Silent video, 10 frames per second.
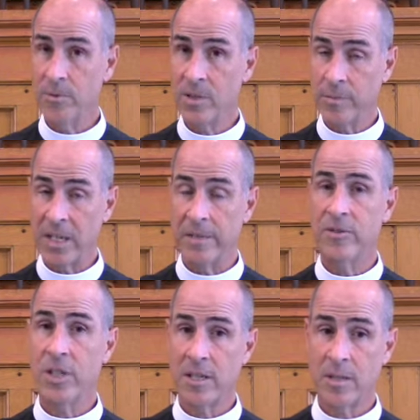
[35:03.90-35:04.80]
some kind of
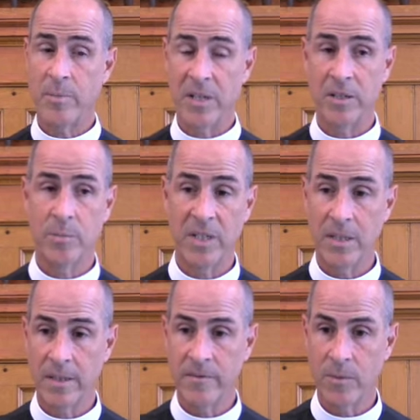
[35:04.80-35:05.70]
just punishment
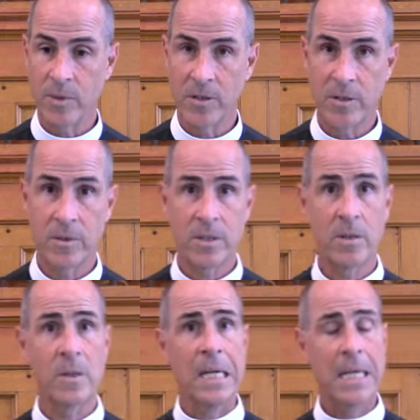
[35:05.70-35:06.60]
of the wrongdoer.
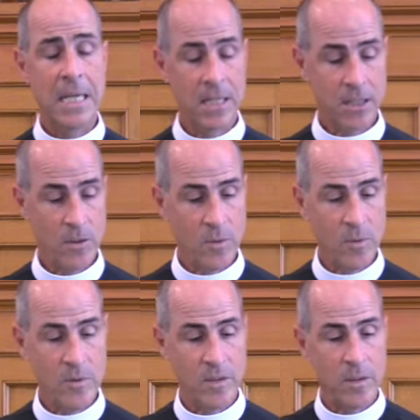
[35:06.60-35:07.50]

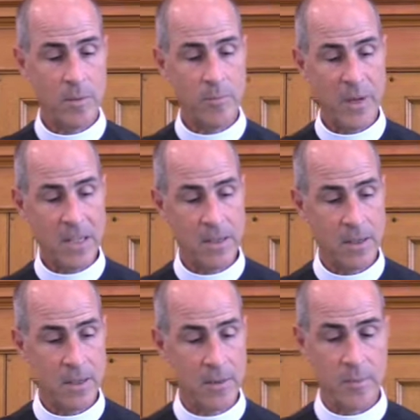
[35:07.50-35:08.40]
So
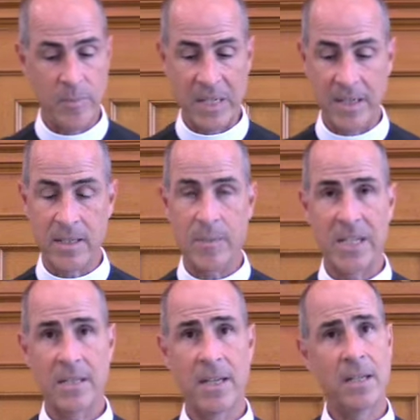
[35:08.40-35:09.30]
Butler begins by
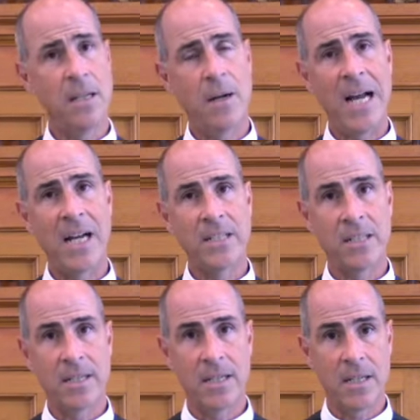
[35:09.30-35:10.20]
saying,
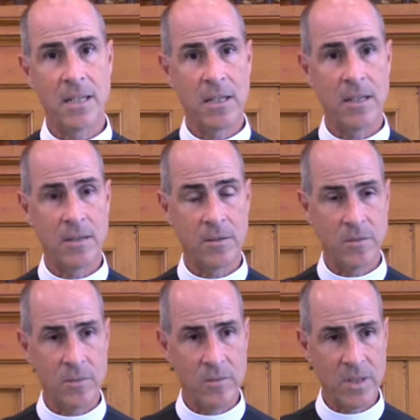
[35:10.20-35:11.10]
actually,
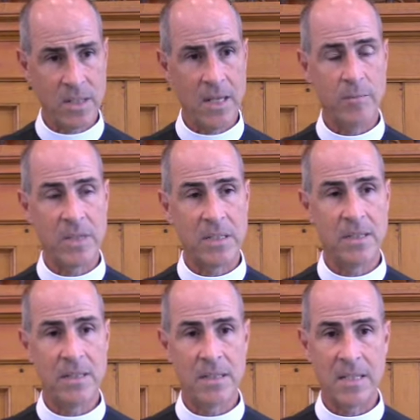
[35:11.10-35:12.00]

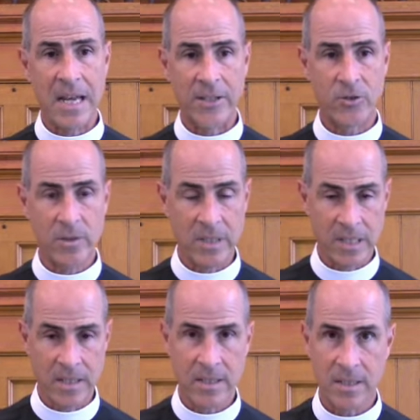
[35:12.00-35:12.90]
resentment is natural and
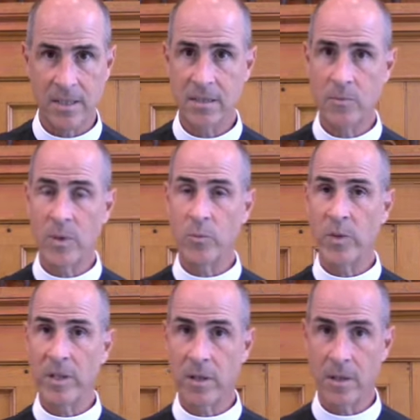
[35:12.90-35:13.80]
innocent when
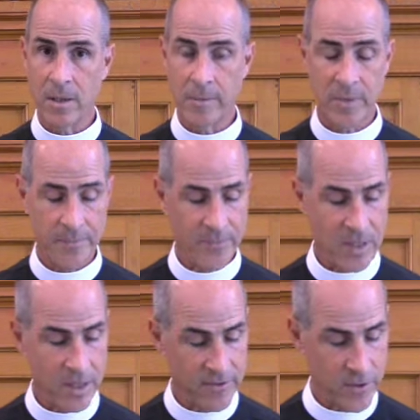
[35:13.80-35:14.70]
we are harmed,
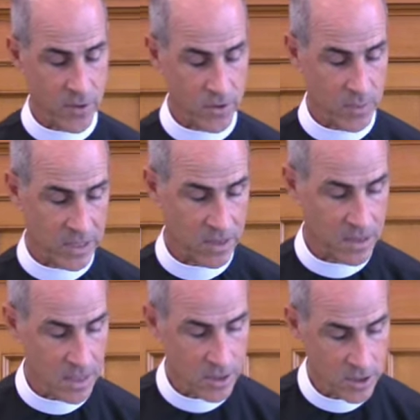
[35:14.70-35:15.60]
for those reasons
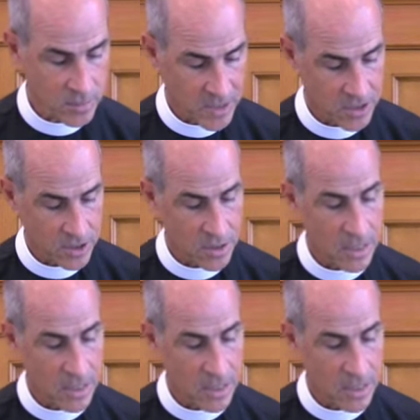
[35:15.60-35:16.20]
that I just mentioned.